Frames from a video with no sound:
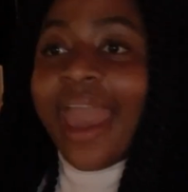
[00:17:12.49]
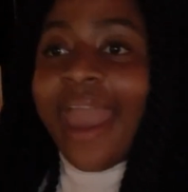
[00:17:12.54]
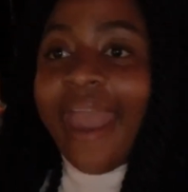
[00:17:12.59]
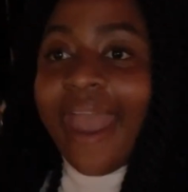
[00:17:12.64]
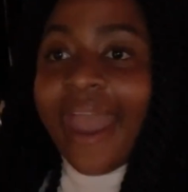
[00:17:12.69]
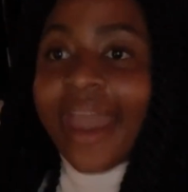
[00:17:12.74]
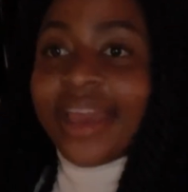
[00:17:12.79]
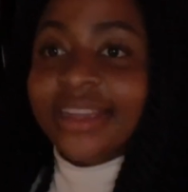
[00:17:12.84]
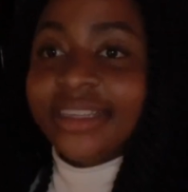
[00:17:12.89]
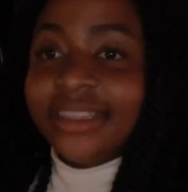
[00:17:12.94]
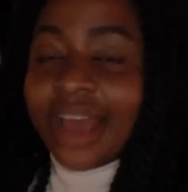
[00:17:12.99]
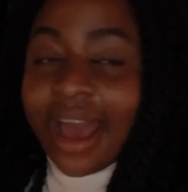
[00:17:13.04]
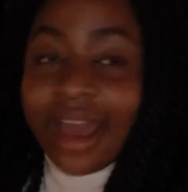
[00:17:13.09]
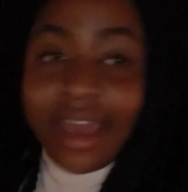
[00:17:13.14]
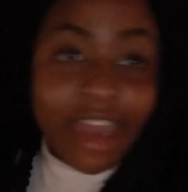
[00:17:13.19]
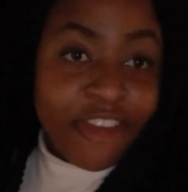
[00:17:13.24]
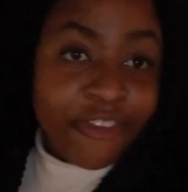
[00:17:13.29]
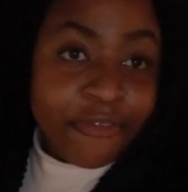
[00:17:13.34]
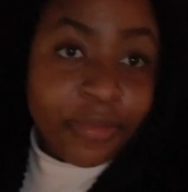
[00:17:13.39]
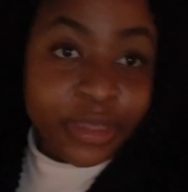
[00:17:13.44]
And I
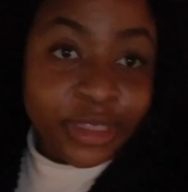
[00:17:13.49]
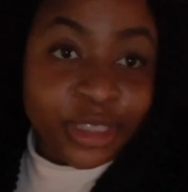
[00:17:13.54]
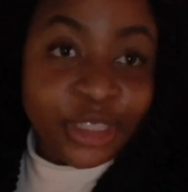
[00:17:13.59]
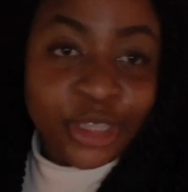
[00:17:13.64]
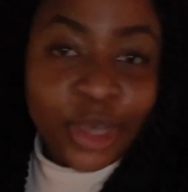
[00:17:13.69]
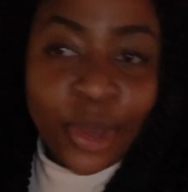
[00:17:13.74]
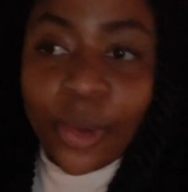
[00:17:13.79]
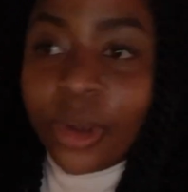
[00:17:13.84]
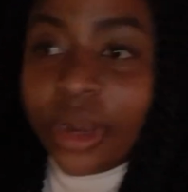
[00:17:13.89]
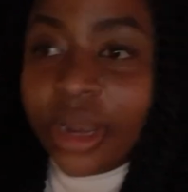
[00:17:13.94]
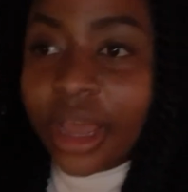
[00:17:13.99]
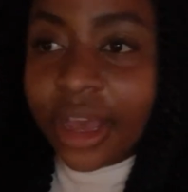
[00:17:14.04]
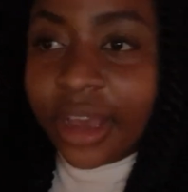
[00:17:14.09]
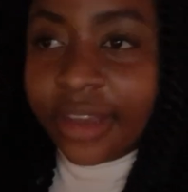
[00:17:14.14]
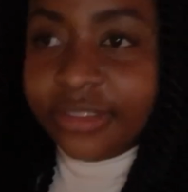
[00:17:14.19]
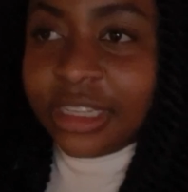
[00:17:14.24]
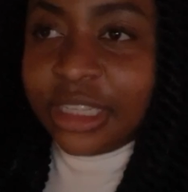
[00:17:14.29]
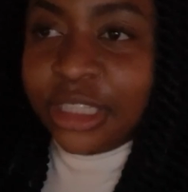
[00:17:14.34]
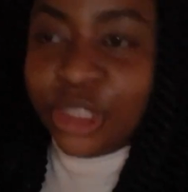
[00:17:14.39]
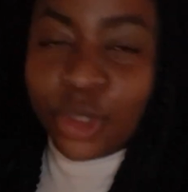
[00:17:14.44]
have been so
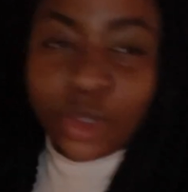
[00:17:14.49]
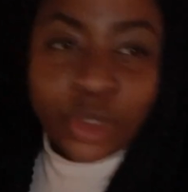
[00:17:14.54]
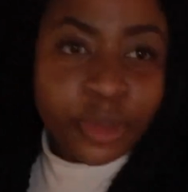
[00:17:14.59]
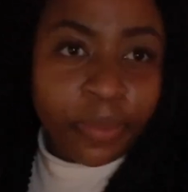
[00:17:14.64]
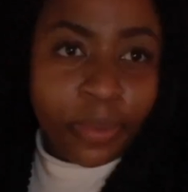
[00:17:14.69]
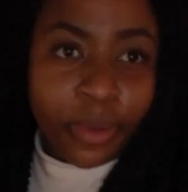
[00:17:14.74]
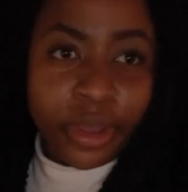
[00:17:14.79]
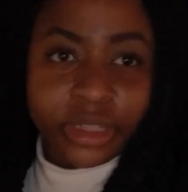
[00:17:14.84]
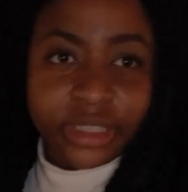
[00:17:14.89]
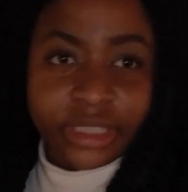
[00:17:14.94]
loved and so spoiled.